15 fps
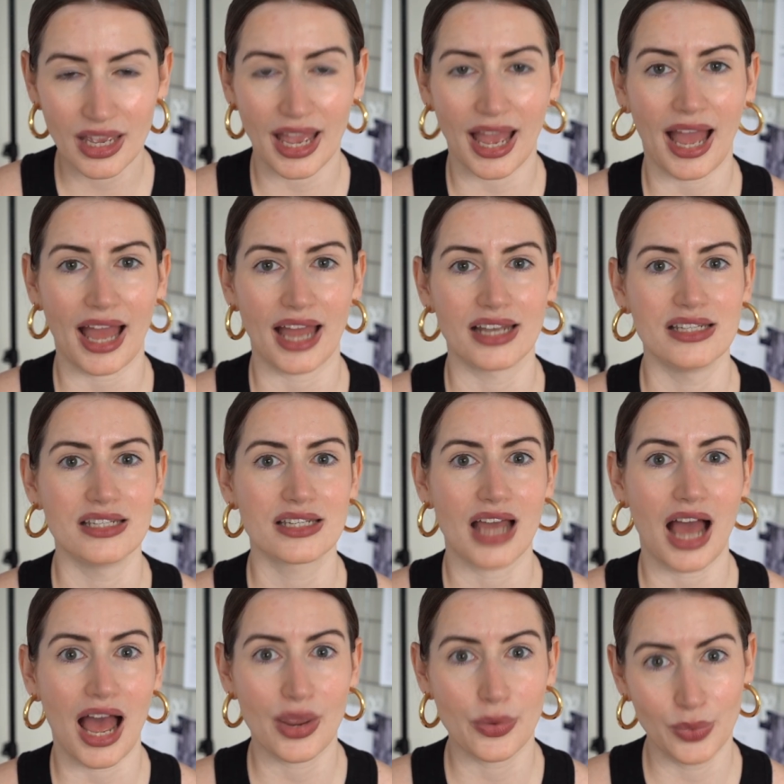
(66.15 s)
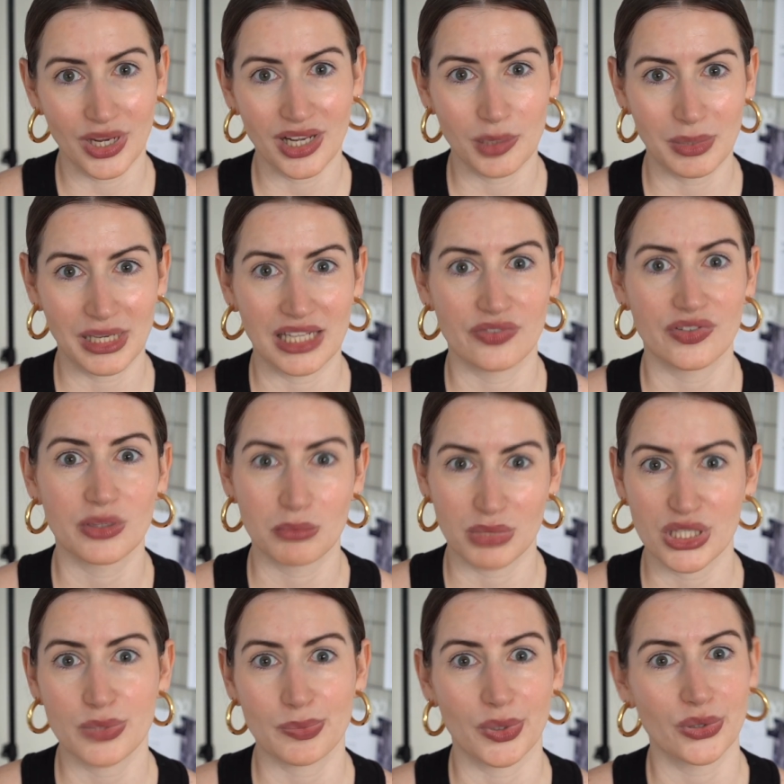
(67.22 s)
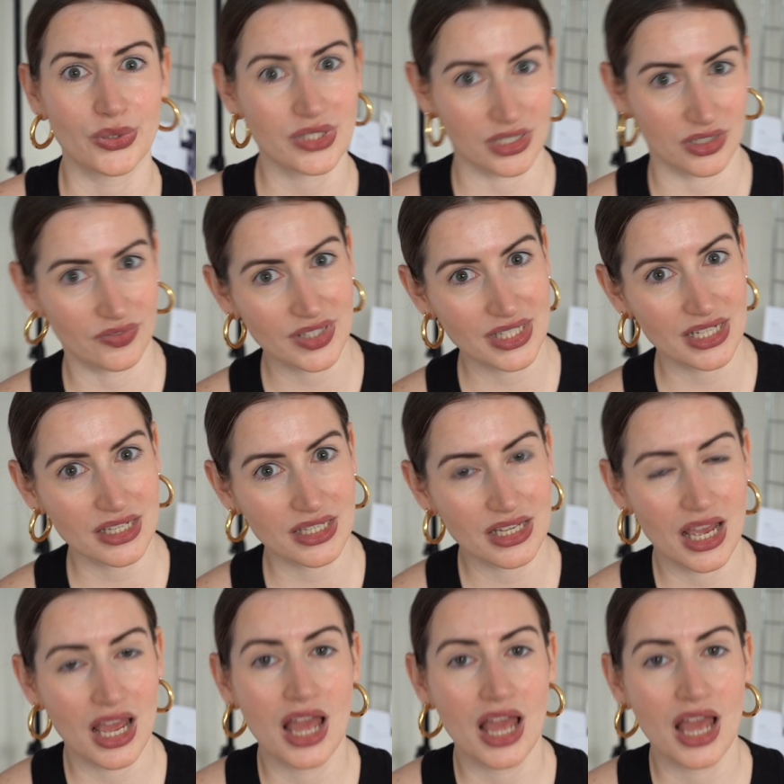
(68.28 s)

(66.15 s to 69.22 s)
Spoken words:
and I really believe in bespoke services.